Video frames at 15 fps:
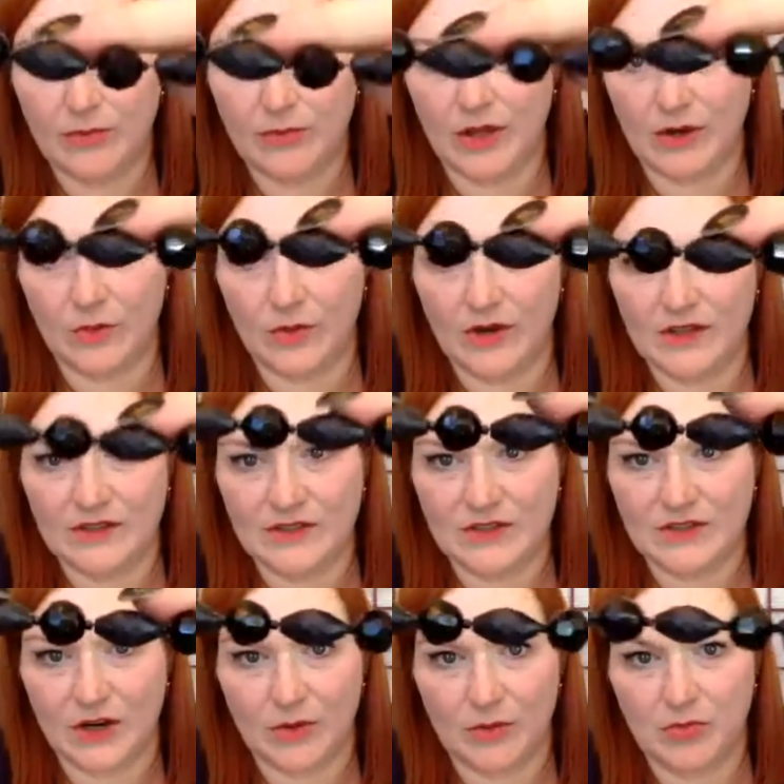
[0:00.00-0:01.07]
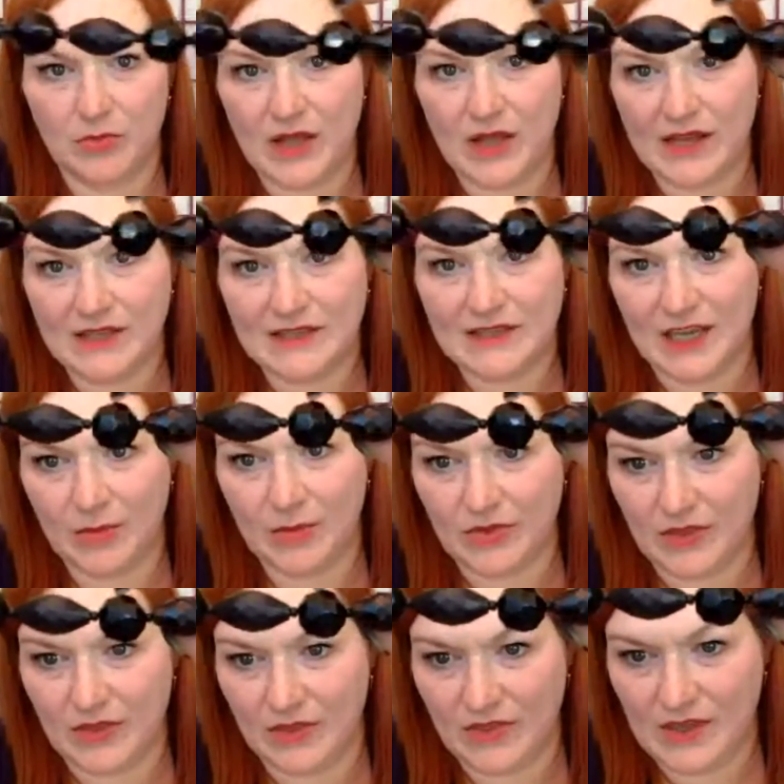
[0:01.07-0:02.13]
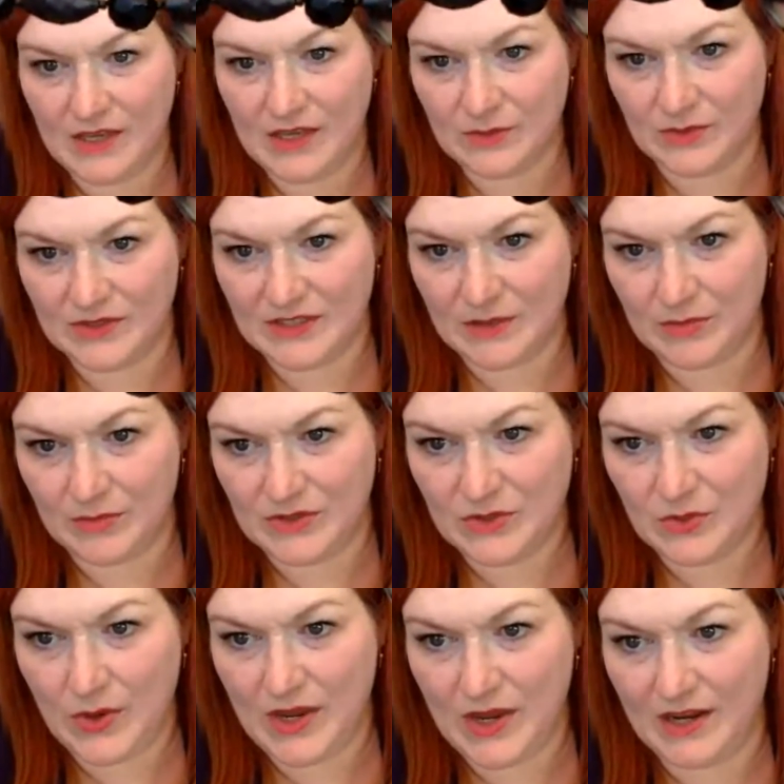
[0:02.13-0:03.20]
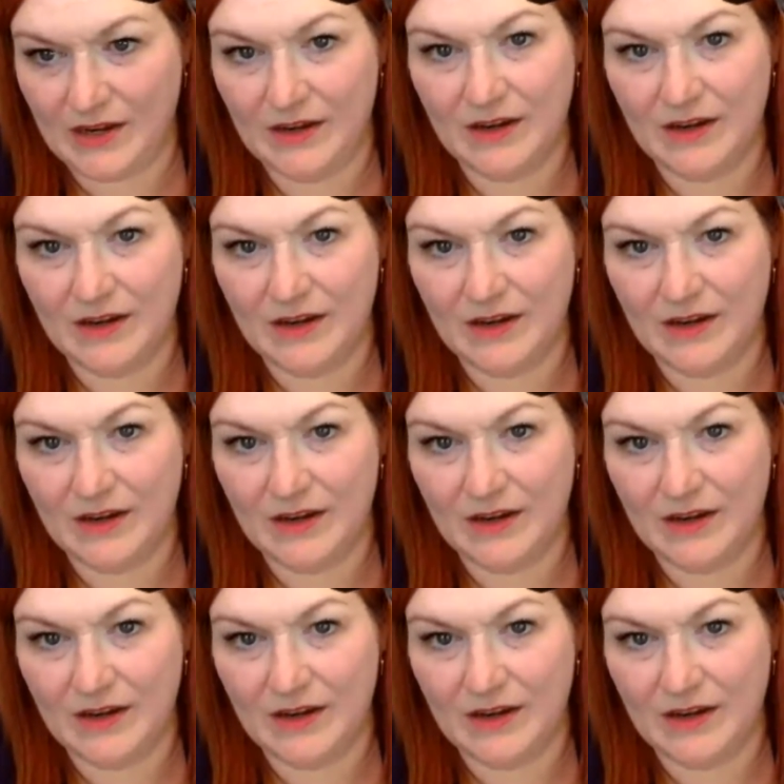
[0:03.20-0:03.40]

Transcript: ones are plasticky, but then these ones in between